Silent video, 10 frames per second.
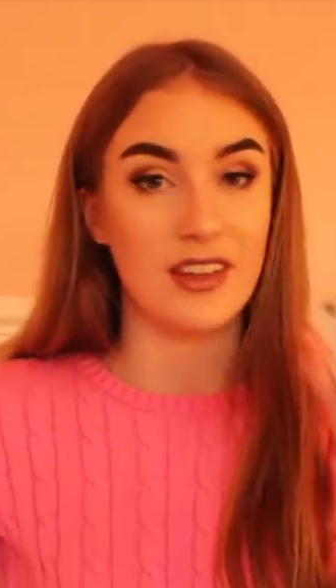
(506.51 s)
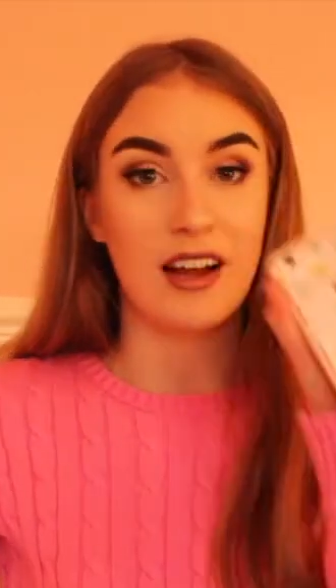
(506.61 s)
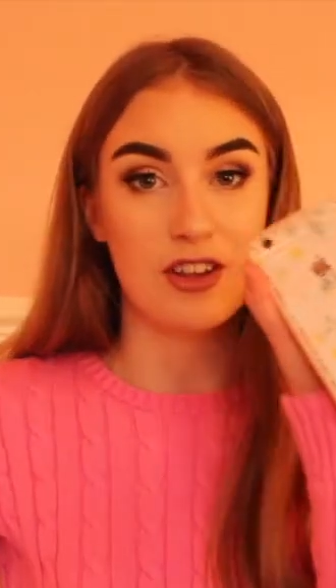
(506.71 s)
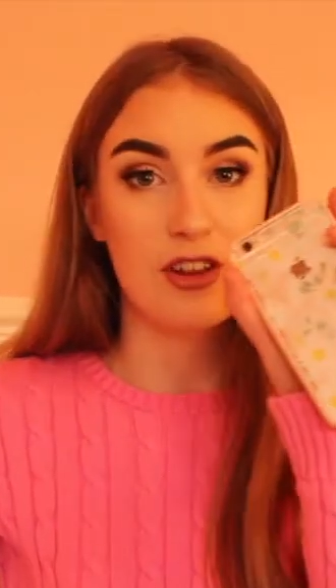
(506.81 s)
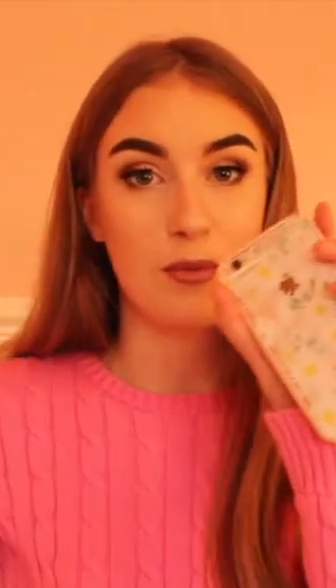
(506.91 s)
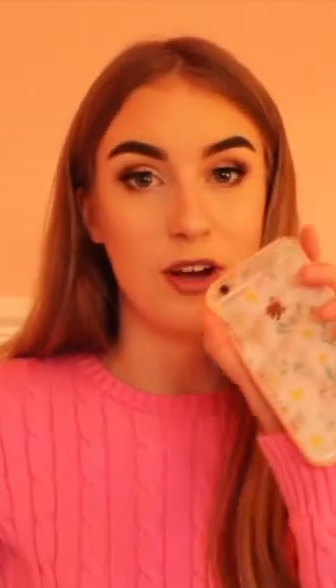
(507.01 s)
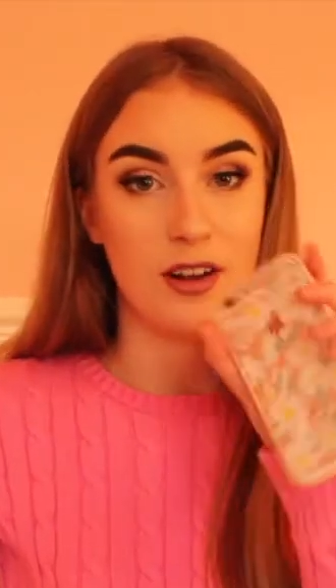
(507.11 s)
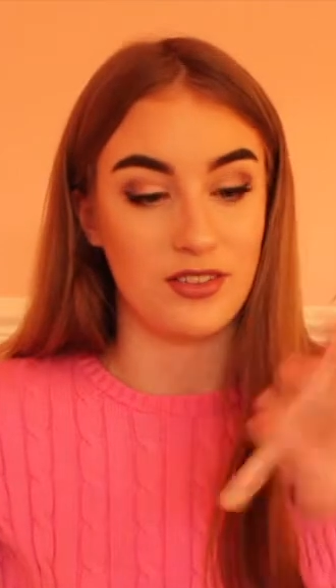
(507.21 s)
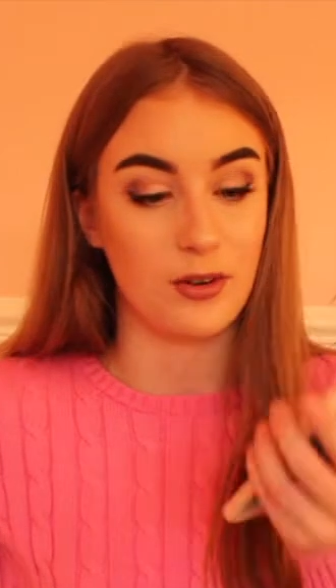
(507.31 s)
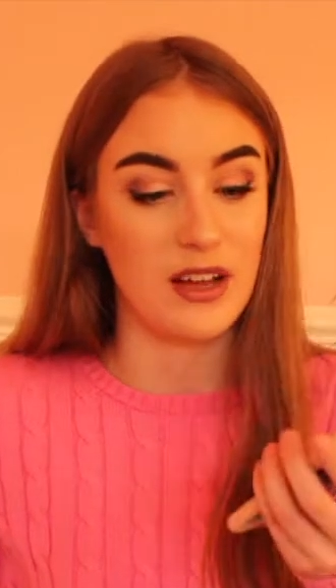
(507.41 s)
It actually
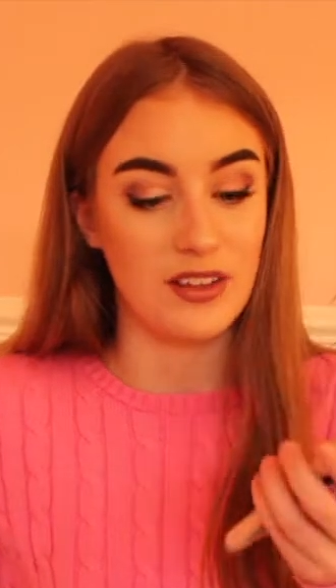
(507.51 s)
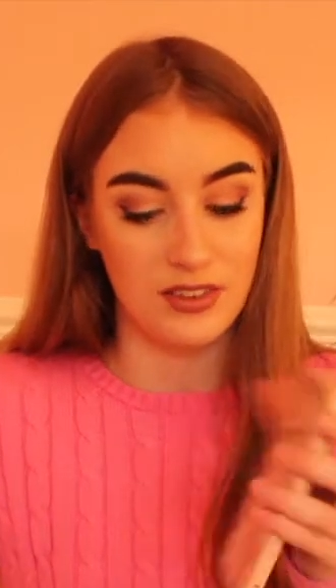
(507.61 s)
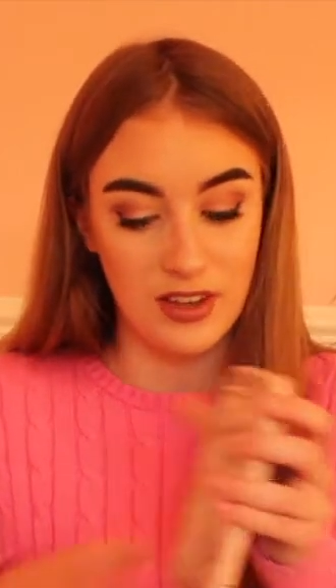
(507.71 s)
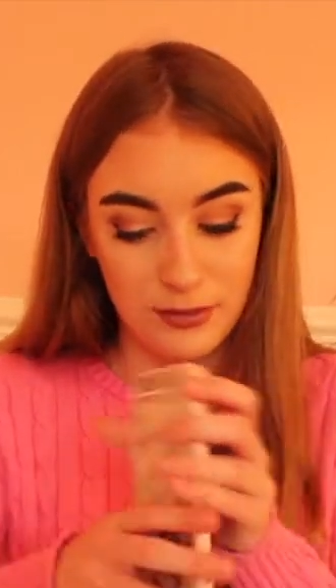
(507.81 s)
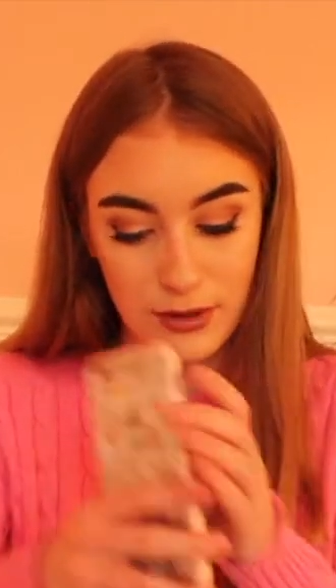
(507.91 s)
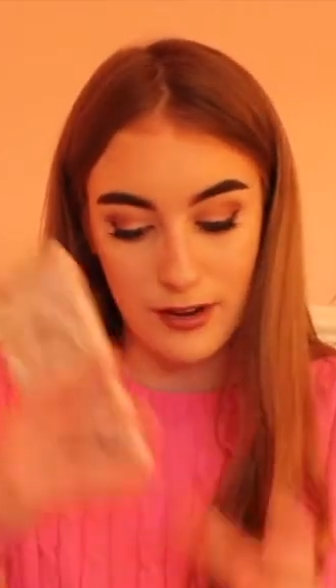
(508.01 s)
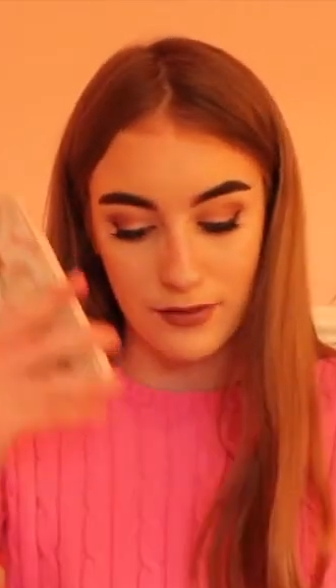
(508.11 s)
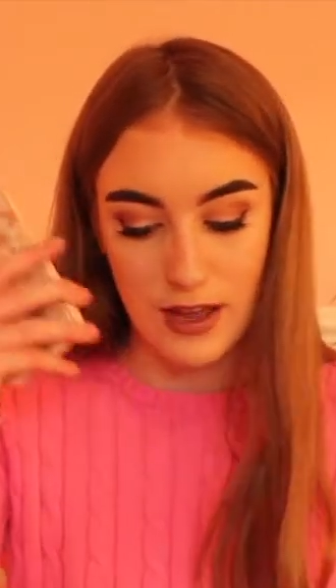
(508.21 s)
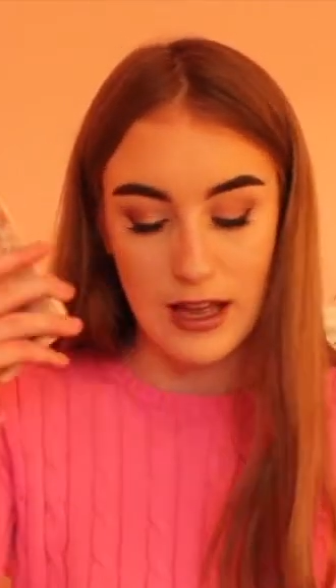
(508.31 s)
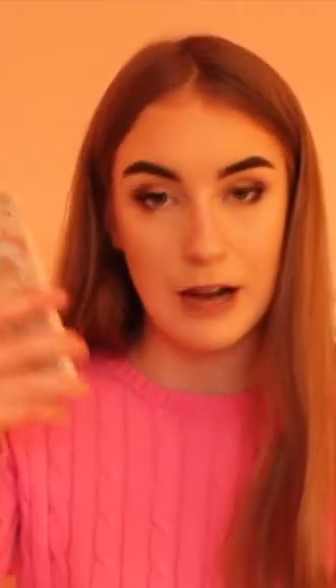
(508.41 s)
works so well, so it's worth
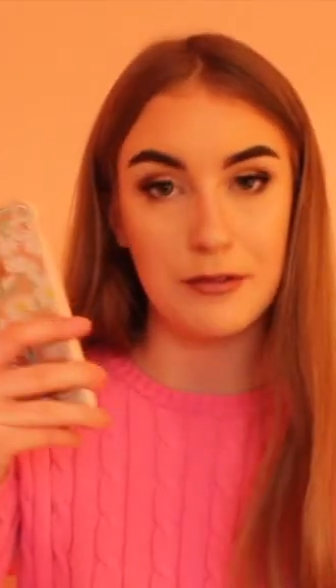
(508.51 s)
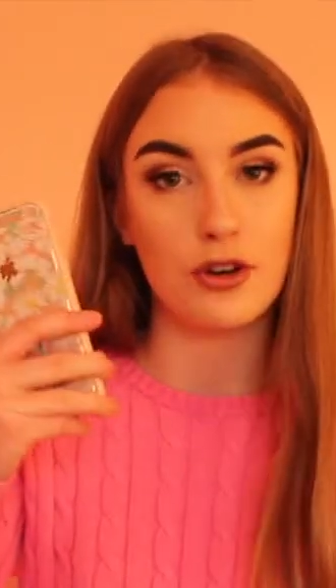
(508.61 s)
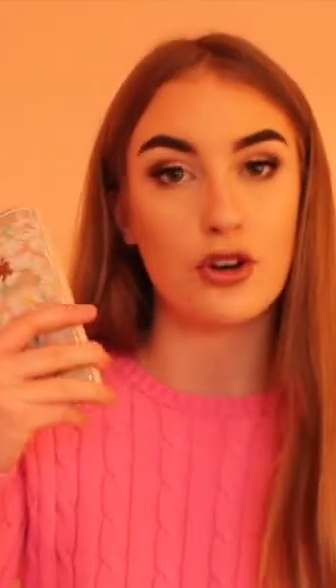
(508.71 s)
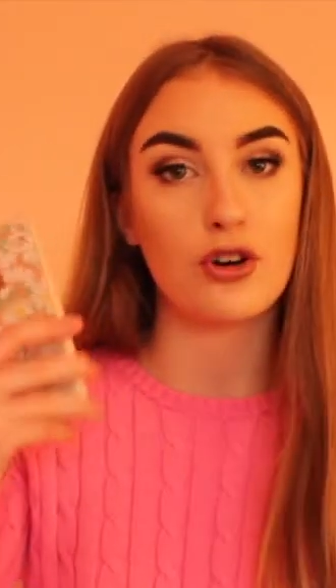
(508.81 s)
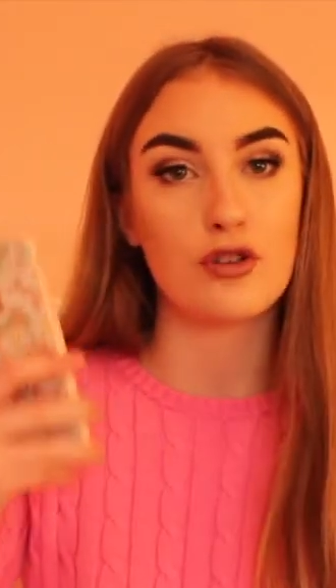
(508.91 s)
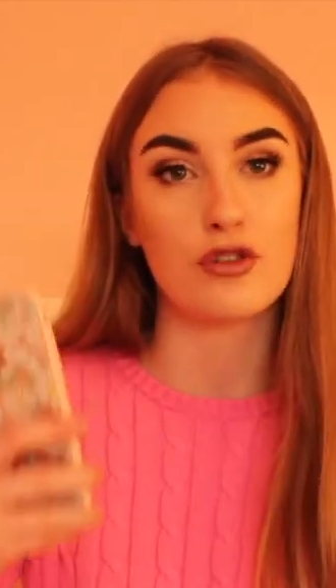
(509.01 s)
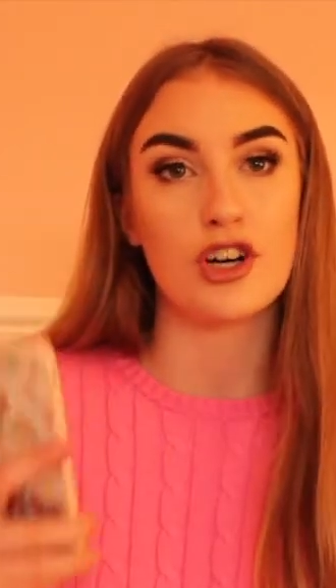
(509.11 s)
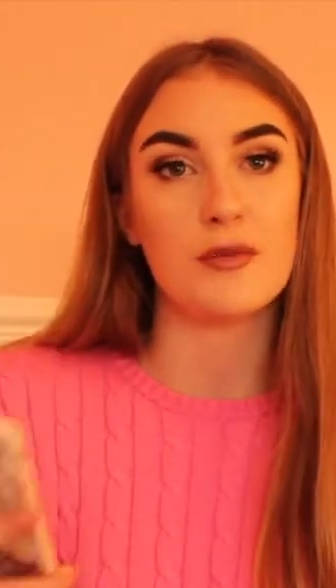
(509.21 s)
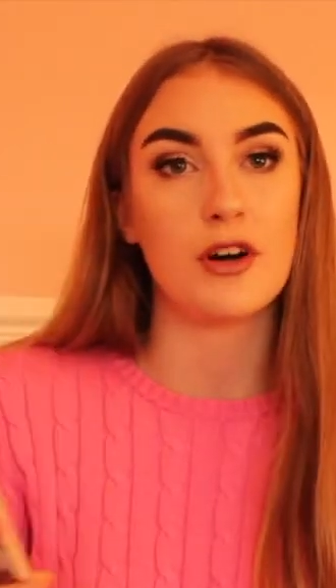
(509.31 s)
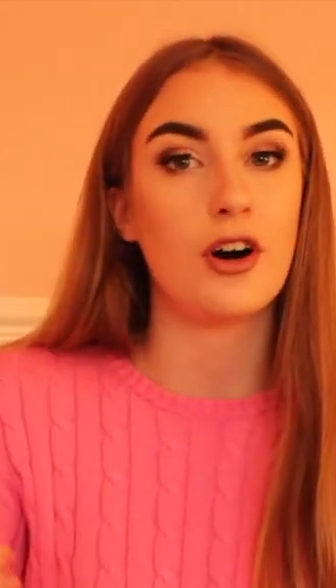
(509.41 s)
having a look on
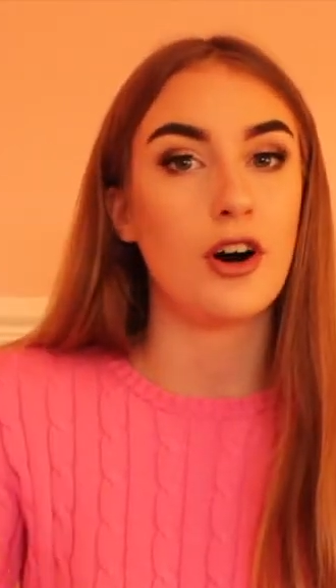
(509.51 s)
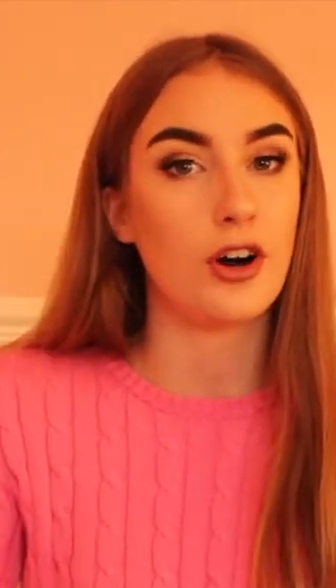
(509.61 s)
Kroma,